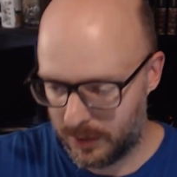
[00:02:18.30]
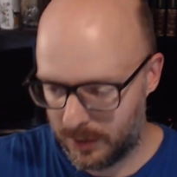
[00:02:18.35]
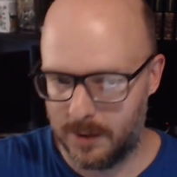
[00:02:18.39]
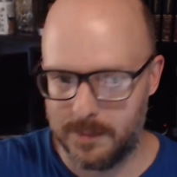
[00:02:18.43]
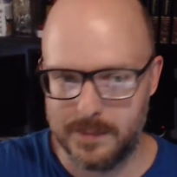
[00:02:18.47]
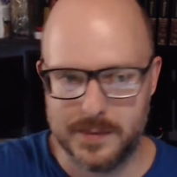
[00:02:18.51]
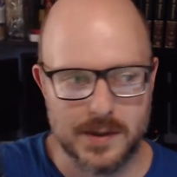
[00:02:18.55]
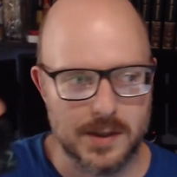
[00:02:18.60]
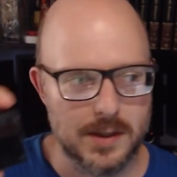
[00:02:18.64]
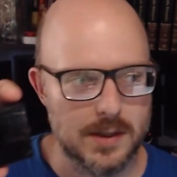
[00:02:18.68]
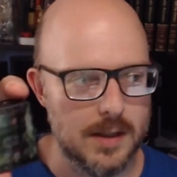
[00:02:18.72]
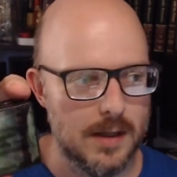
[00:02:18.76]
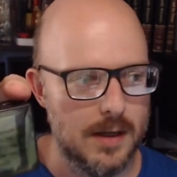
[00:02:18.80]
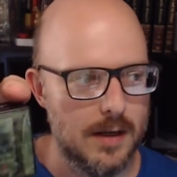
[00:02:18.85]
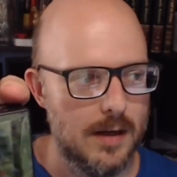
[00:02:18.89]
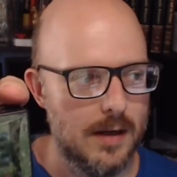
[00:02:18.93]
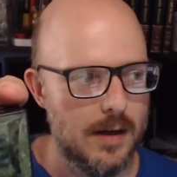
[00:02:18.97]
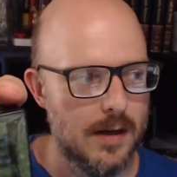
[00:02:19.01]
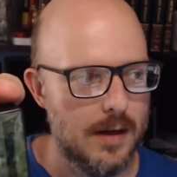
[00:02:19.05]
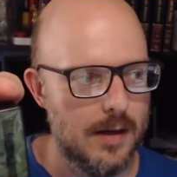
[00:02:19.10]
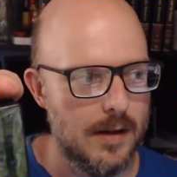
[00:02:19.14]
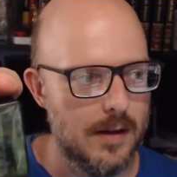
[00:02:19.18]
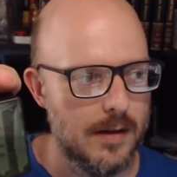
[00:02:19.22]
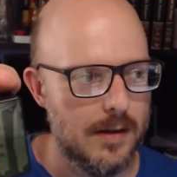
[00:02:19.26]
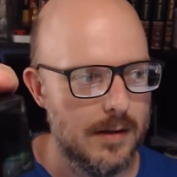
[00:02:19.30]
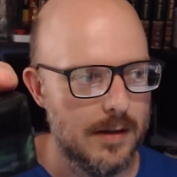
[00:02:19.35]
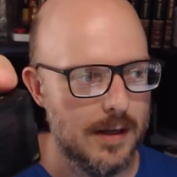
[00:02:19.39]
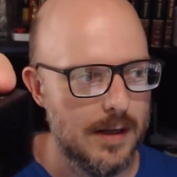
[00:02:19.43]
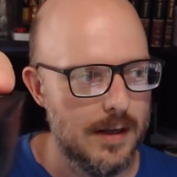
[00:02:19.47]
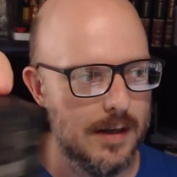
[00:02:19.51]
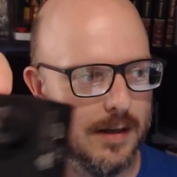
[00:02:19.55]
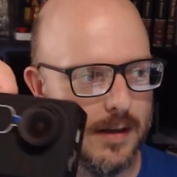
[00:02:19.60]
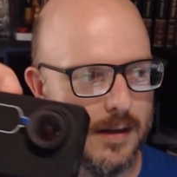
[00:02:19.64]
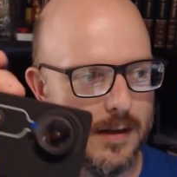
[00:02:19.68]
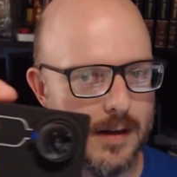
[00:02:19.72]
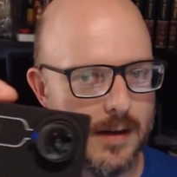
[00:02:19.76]
pops
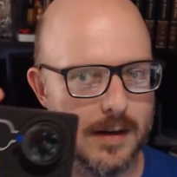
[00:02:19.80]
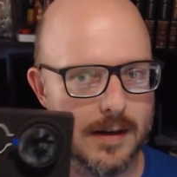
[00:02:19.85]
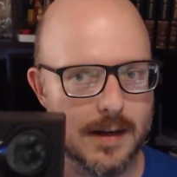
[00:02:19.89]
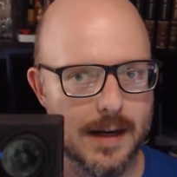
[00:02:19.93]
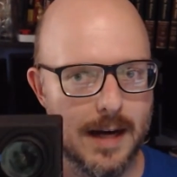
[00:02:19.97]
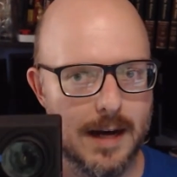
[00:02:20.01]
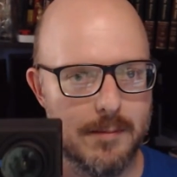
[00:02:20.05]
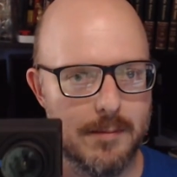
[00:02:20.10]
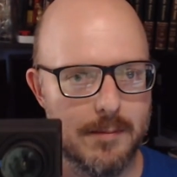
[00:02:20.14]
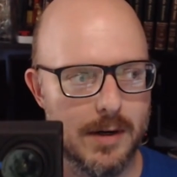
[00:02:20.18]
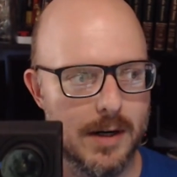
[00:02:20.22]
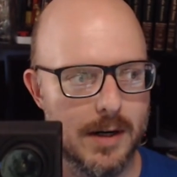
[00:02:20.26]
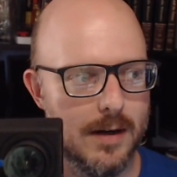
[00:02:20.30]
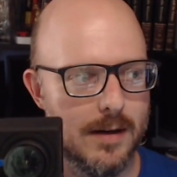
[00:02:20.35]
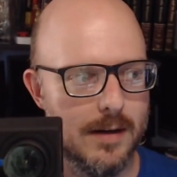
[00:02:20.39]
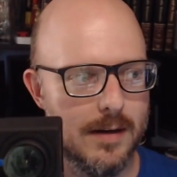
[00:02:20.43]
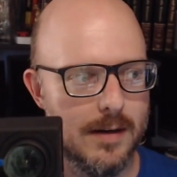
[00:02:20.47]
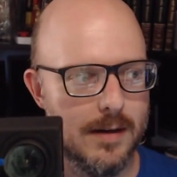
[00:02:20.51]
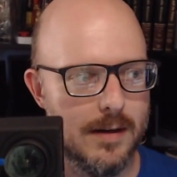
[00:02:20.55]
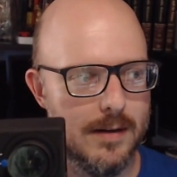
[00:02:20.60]
the little camera.